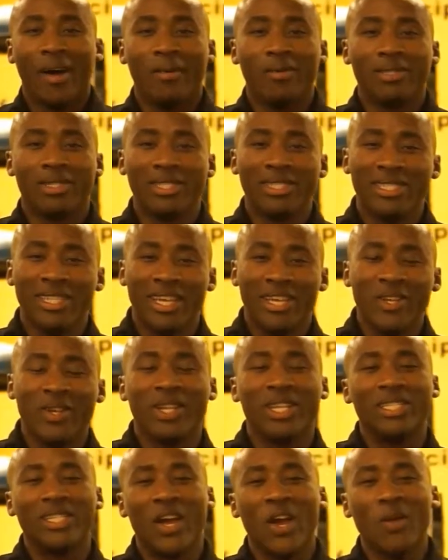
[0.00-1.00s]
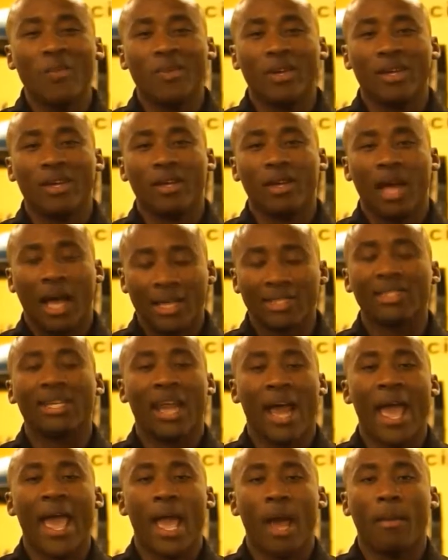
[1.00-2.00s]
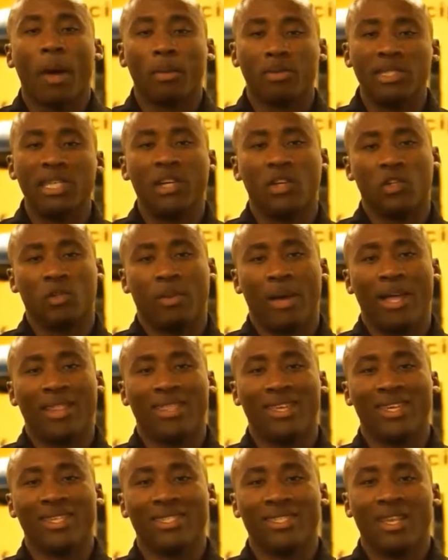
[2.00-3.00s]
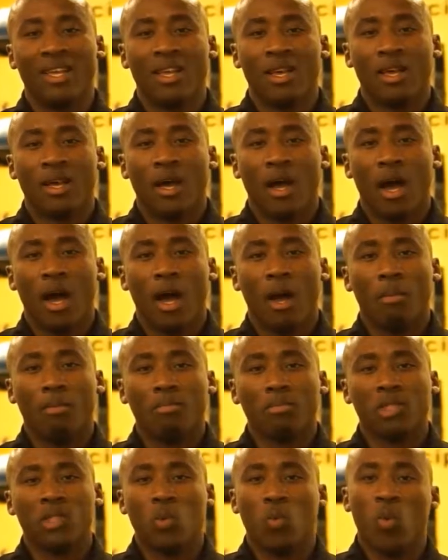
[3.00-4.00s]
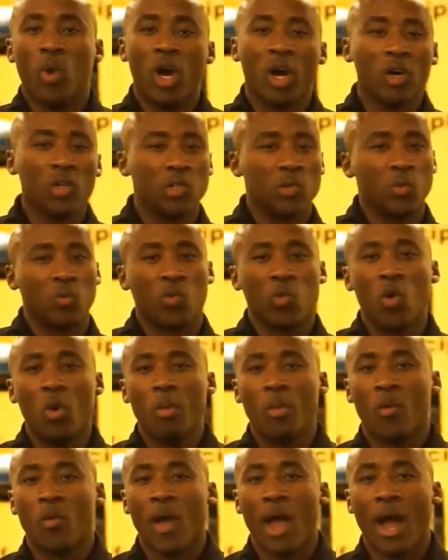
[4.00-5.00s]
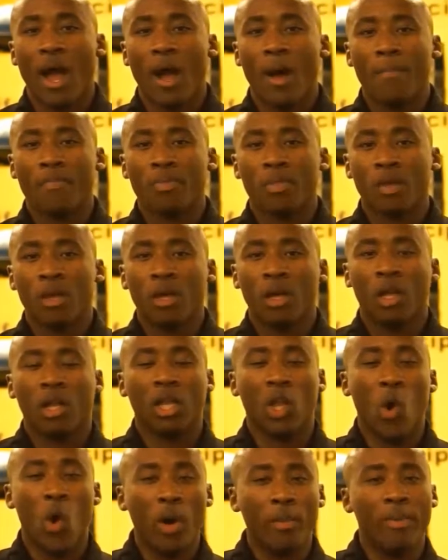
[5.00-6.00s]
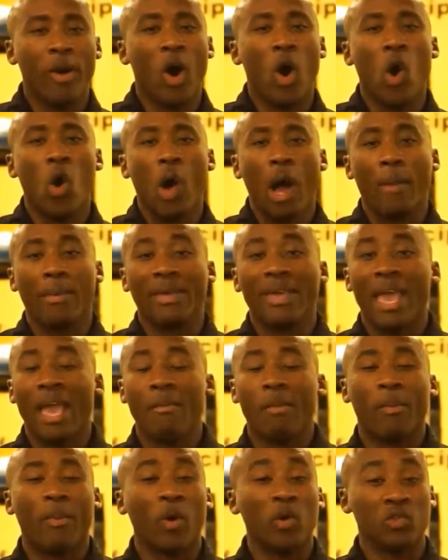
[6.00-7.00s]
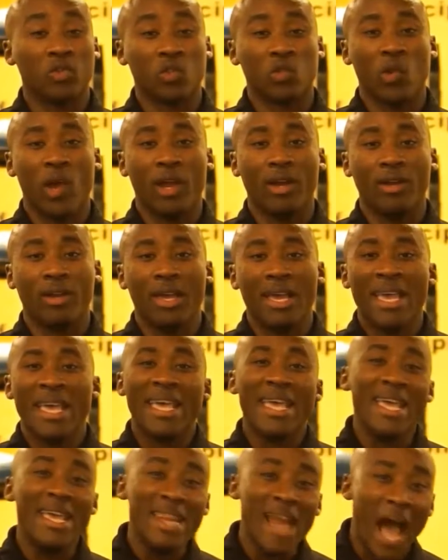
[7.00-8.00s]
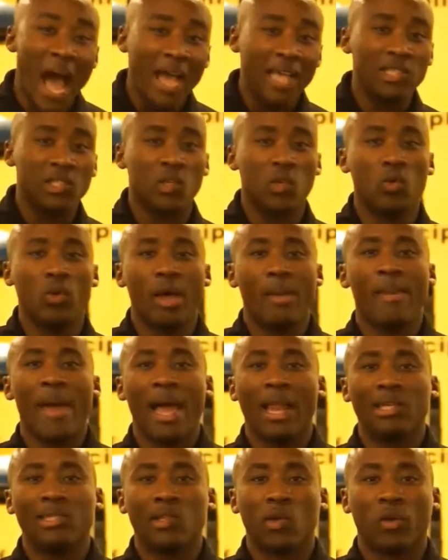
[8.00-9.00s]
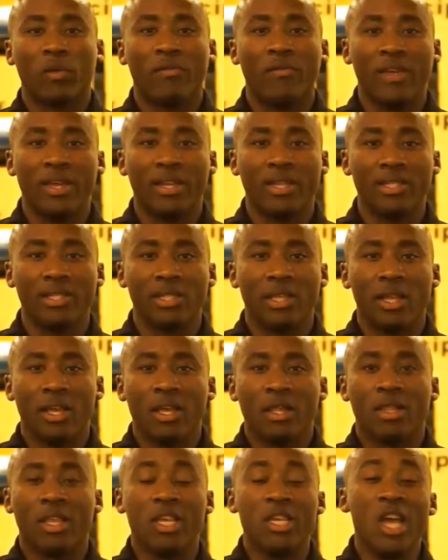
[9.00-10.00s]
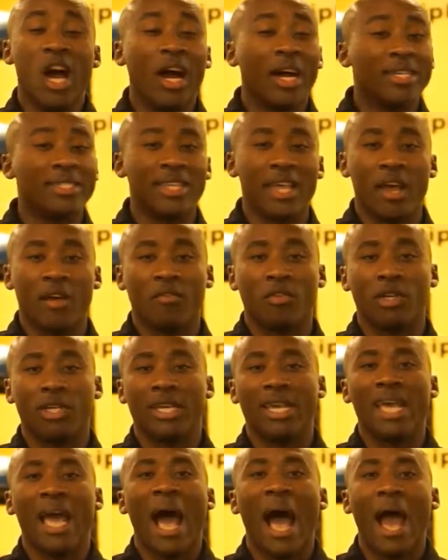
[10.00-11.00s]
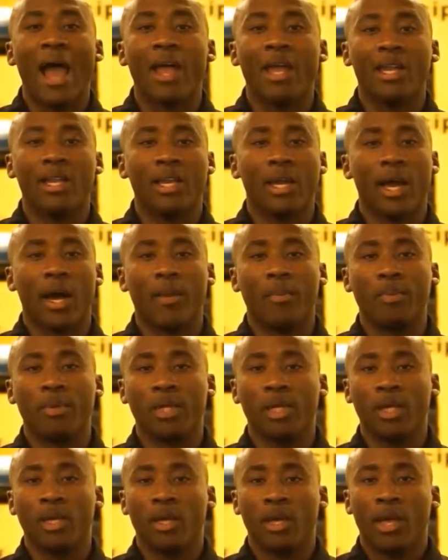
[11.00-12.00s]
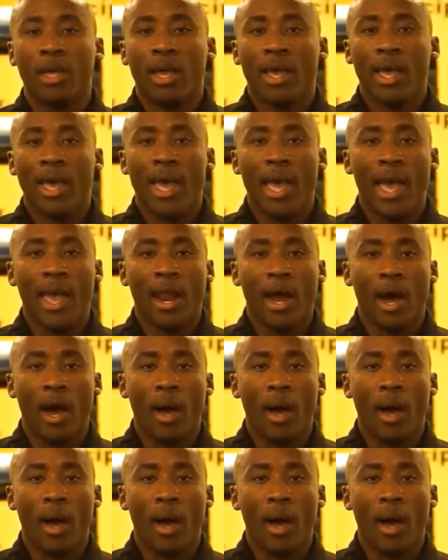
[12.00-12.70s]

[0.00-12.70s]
She said, you're determined. I said, I am. I'm serious about this. She wiggled some room around. Lo and behold, I became a personal trainer in high school at Valley Soda Fitness, the youngest ever to get hired in the company. And